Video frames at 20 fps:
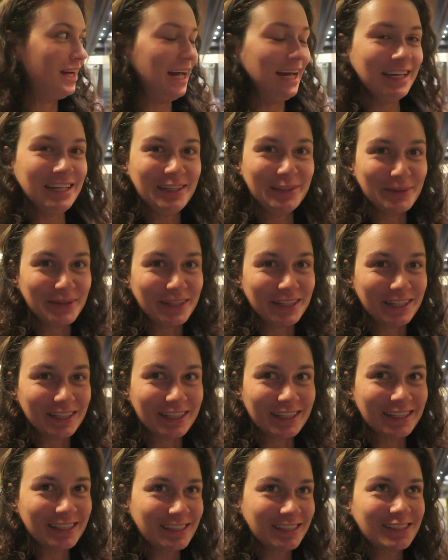
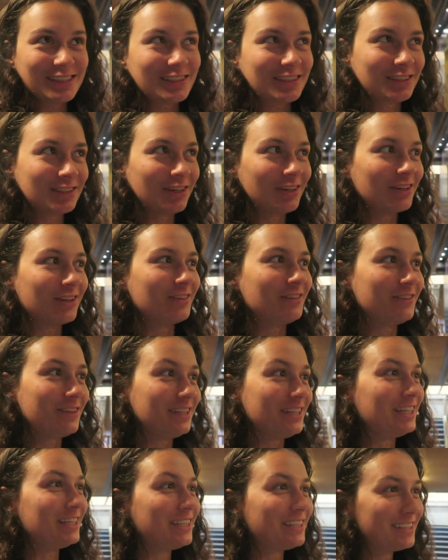anywhere it's just so
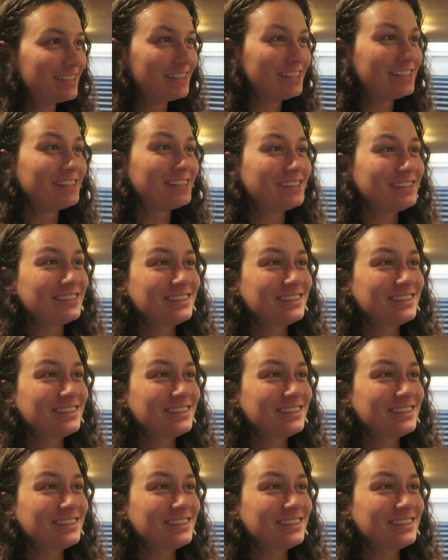convenient